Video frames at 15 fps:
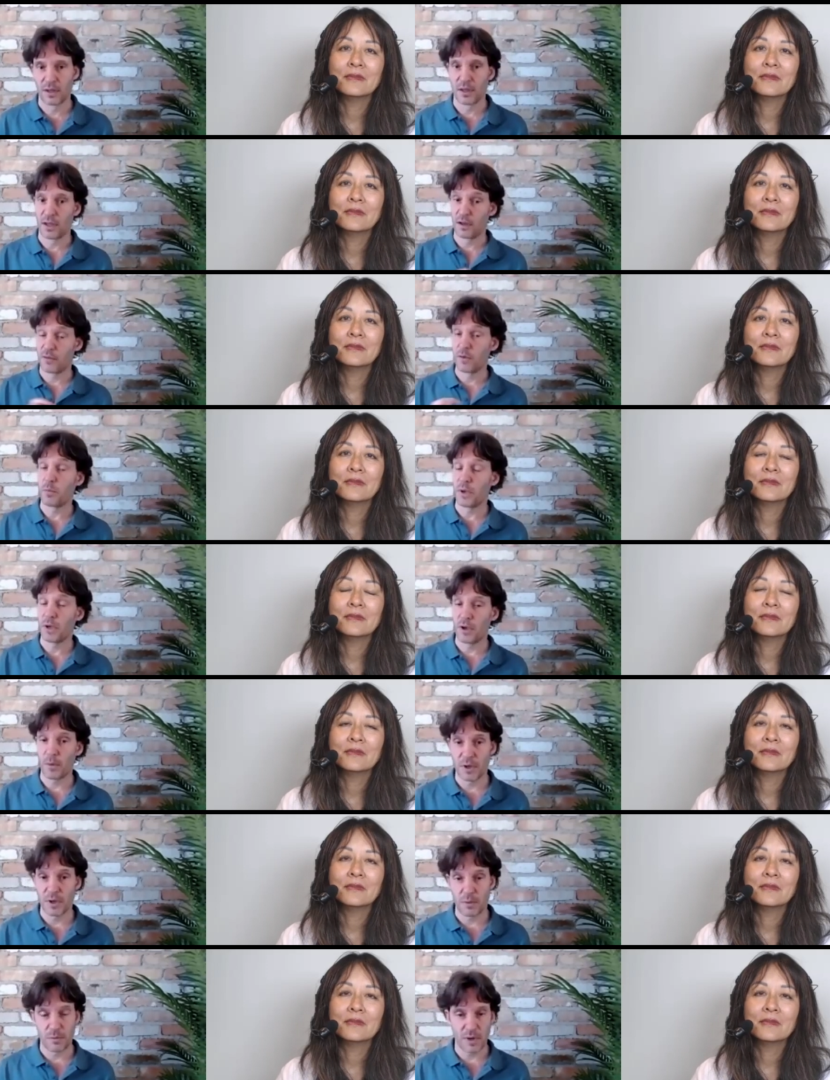Speaker 1: And if we pick up
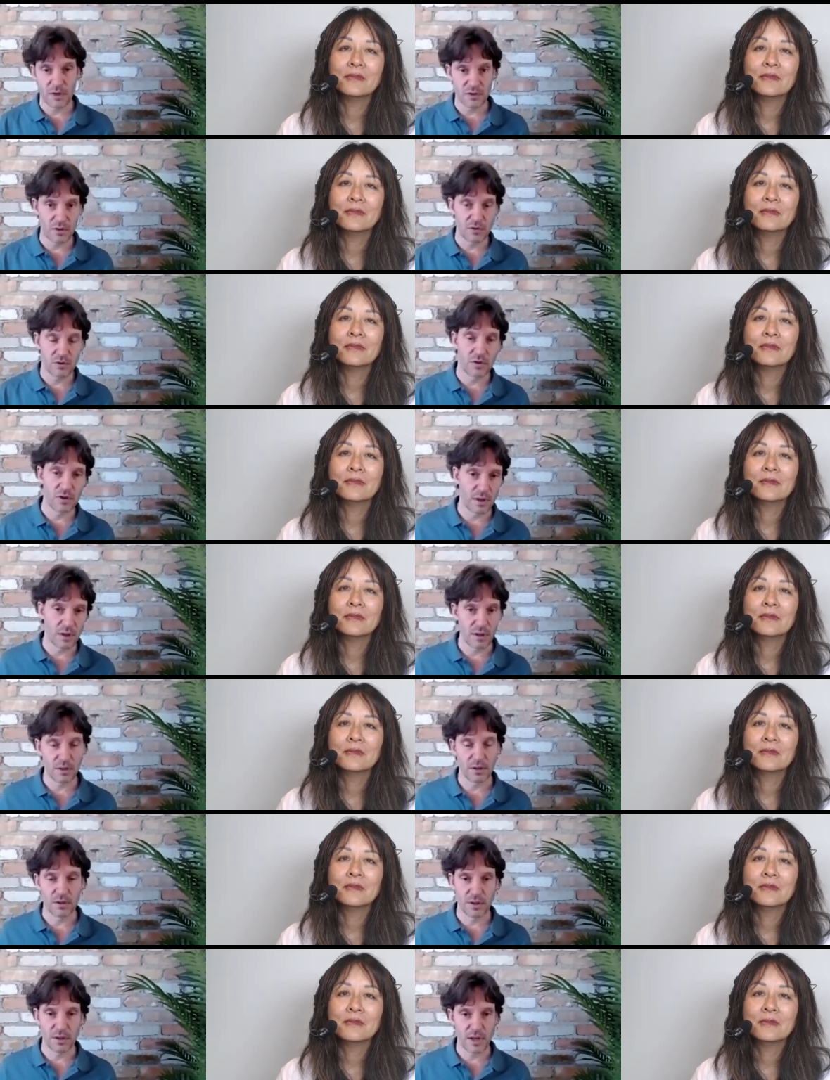that message, the,
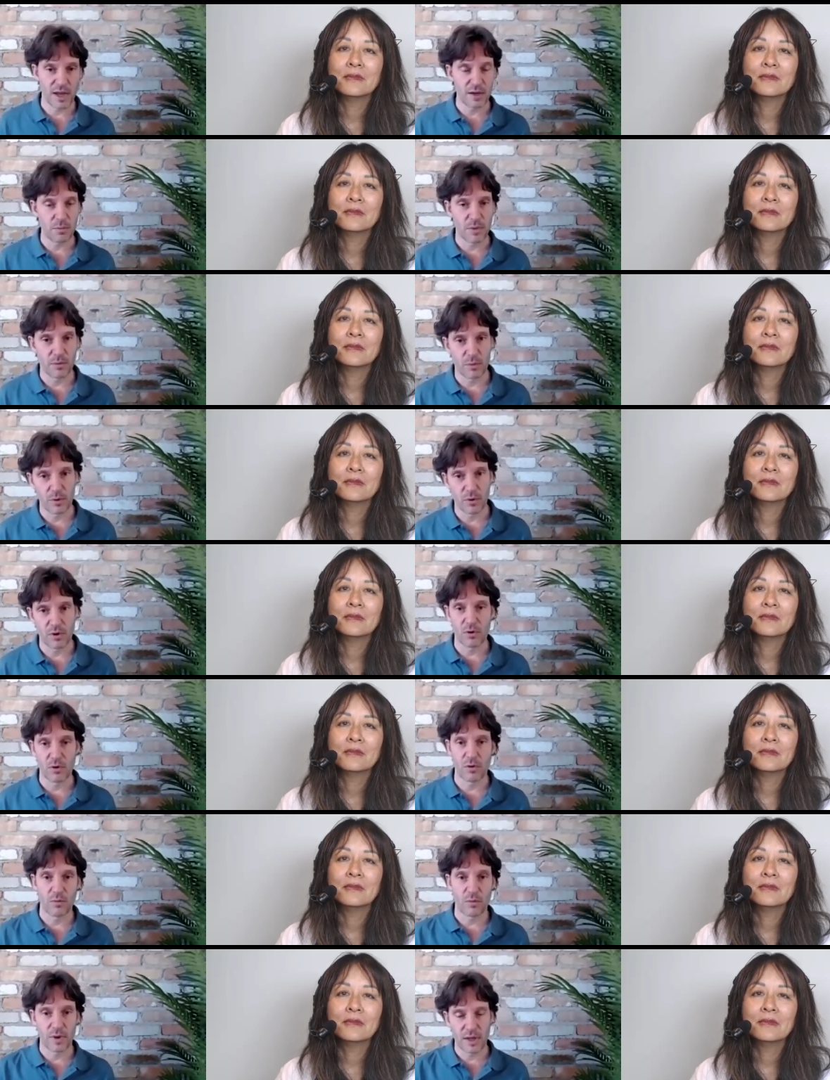the nightmare will go
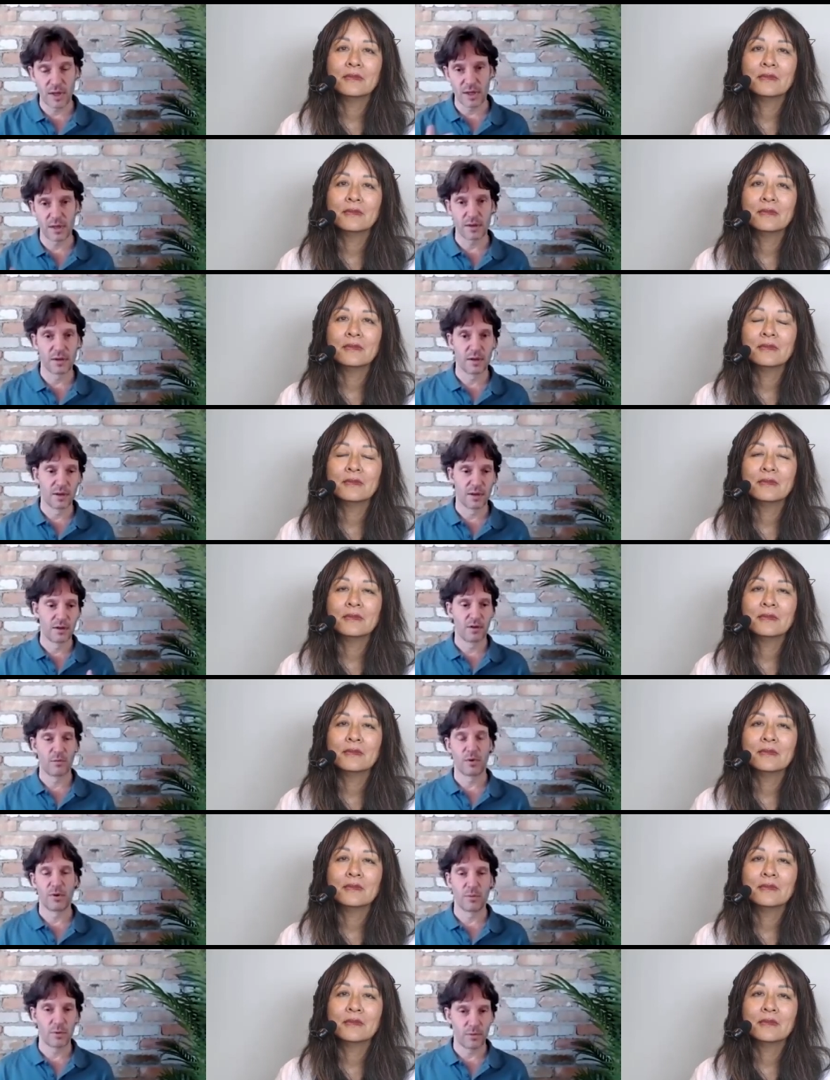away and we
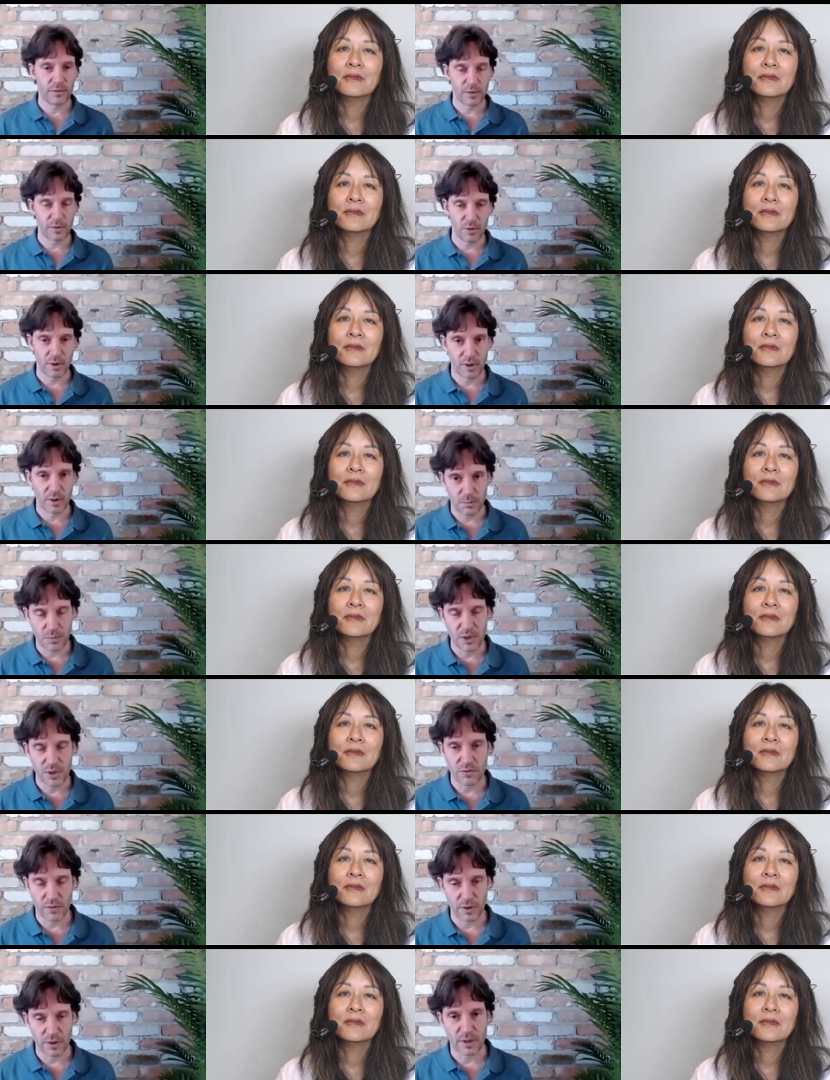will feel uh,
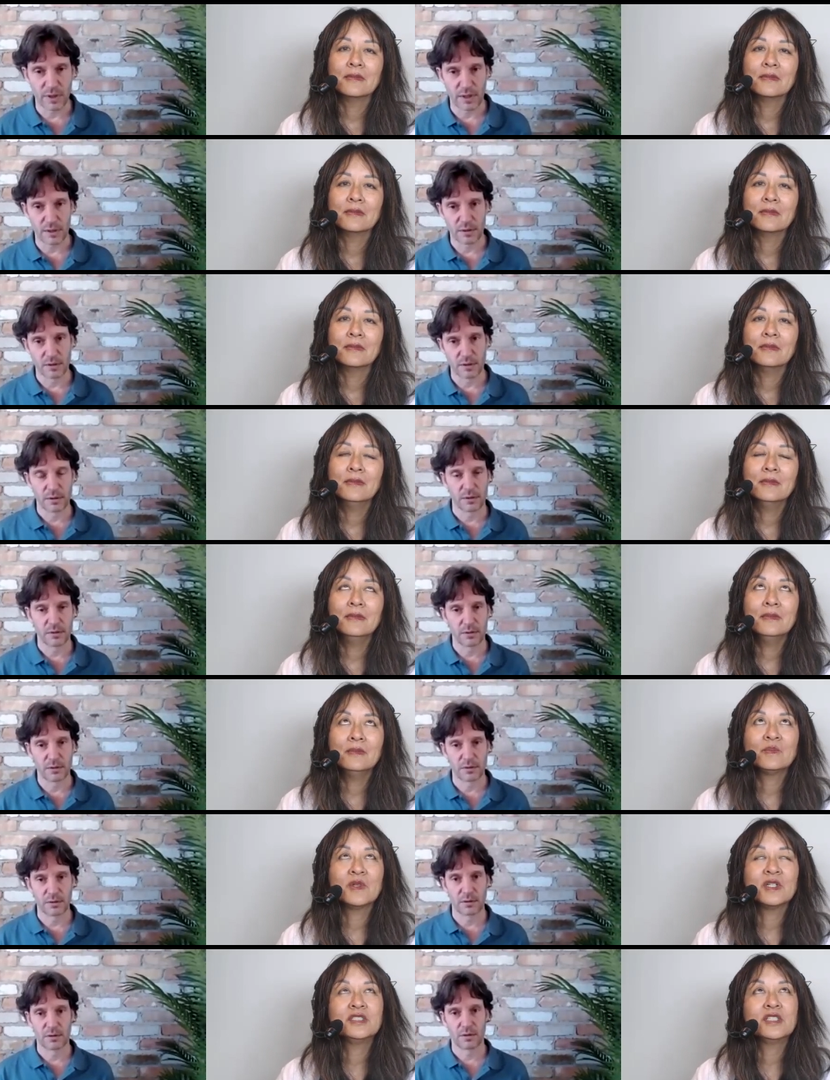
Speaker 2: peaceful again.
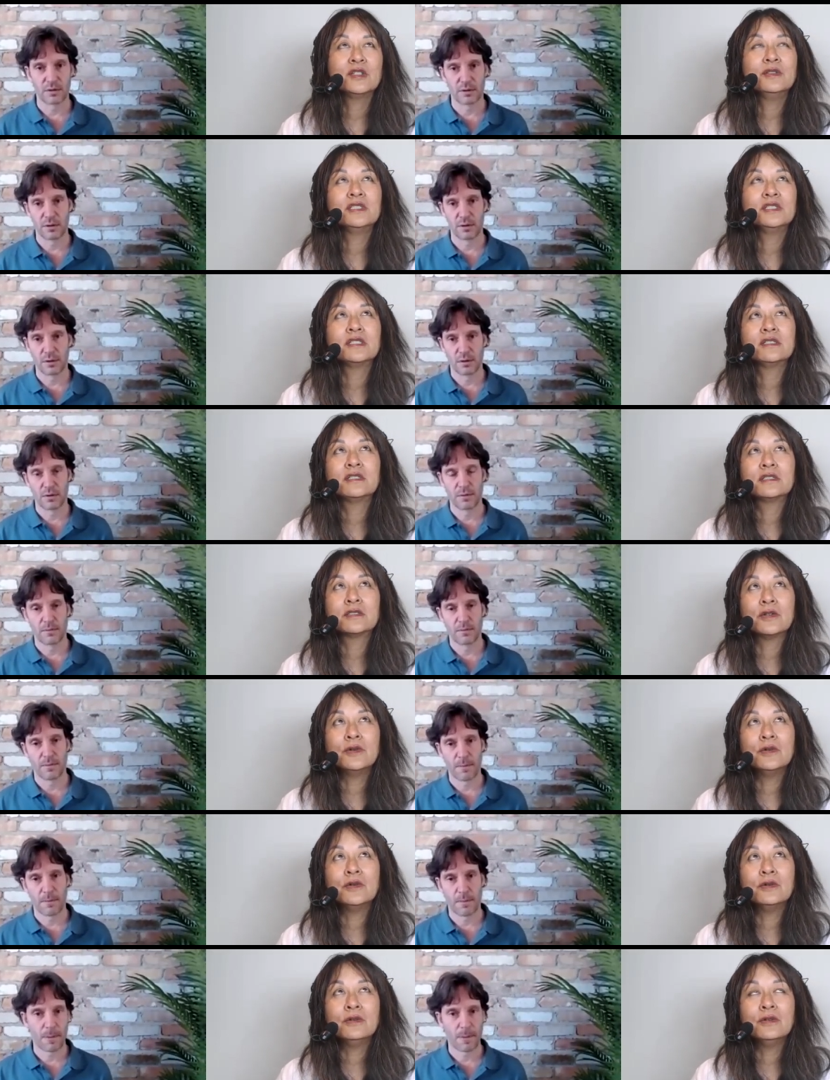Mm, so it's the
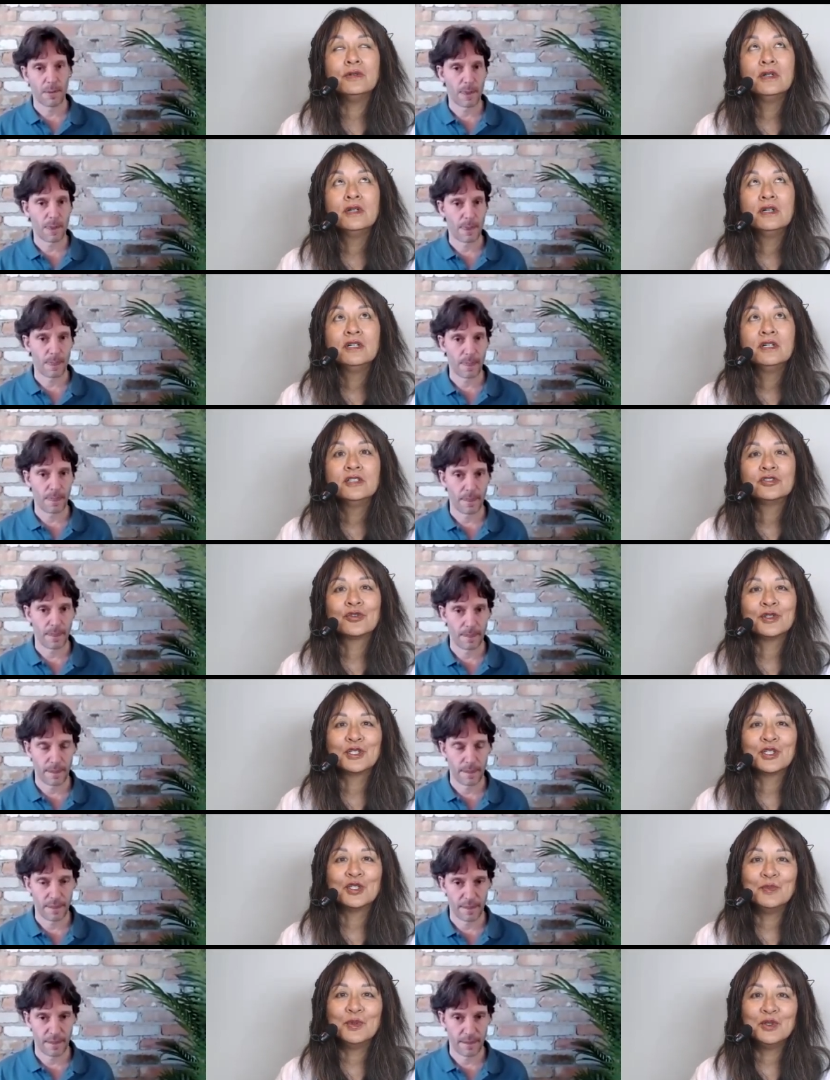soul trying to
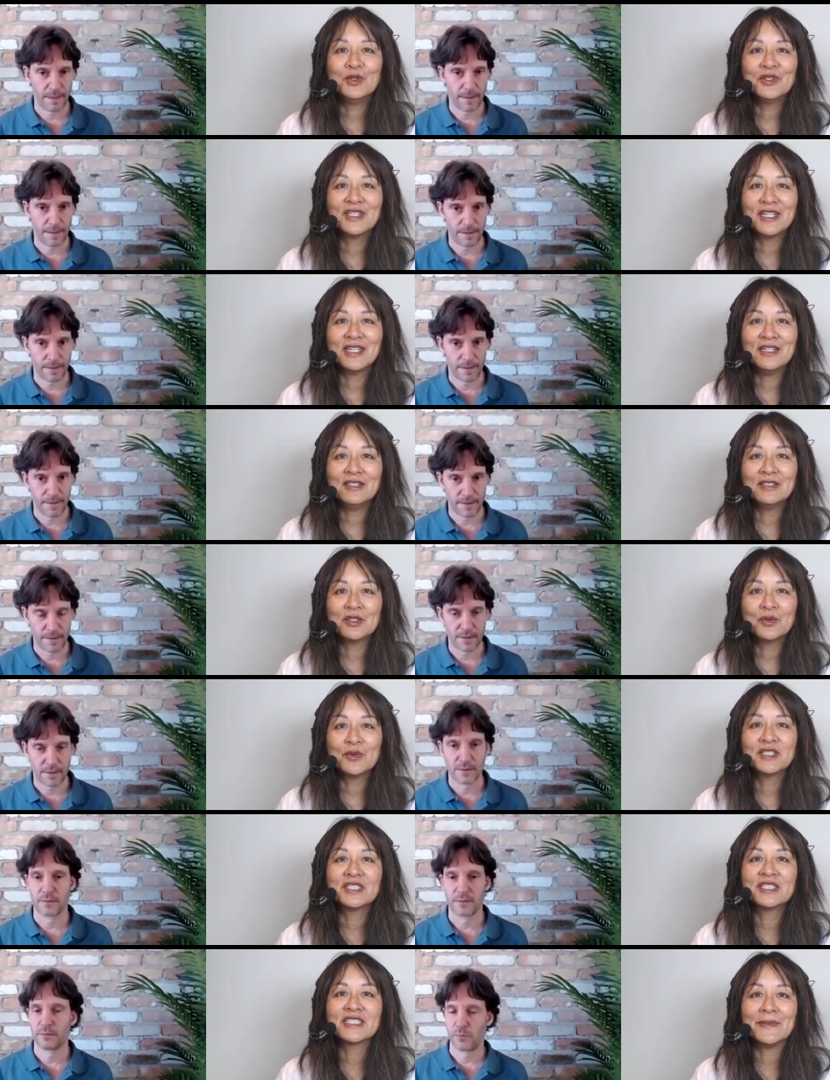communicate to
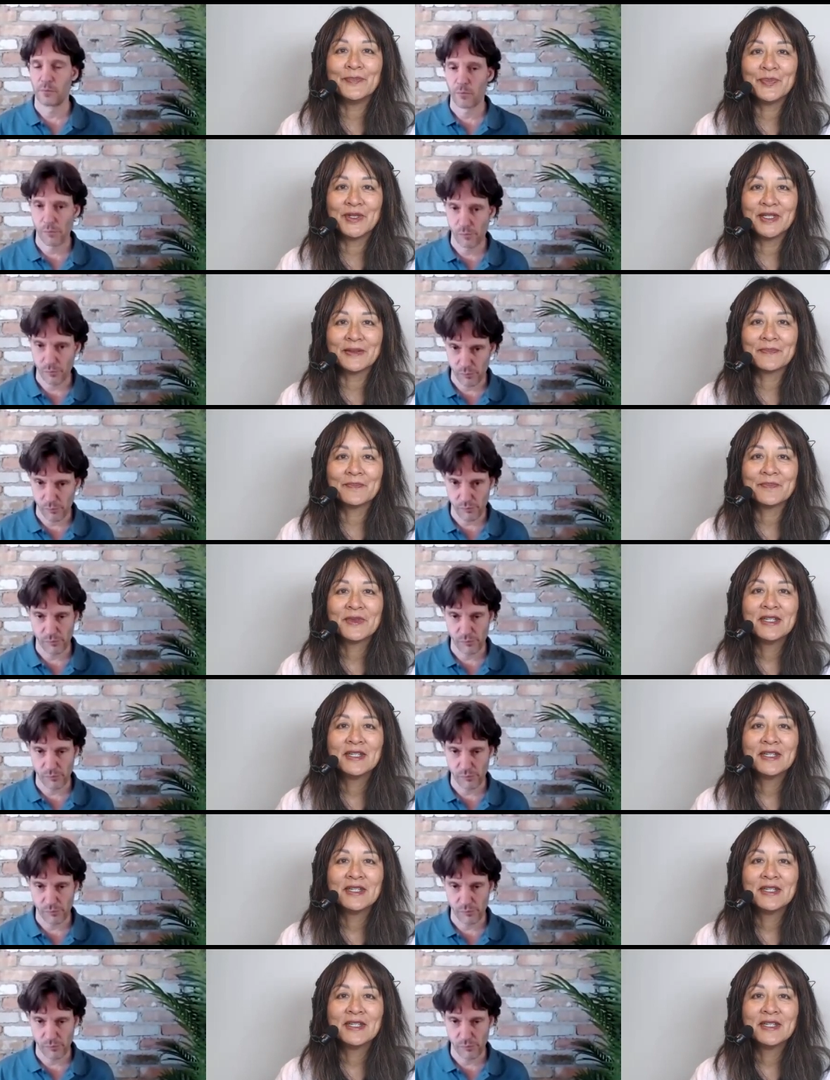us something.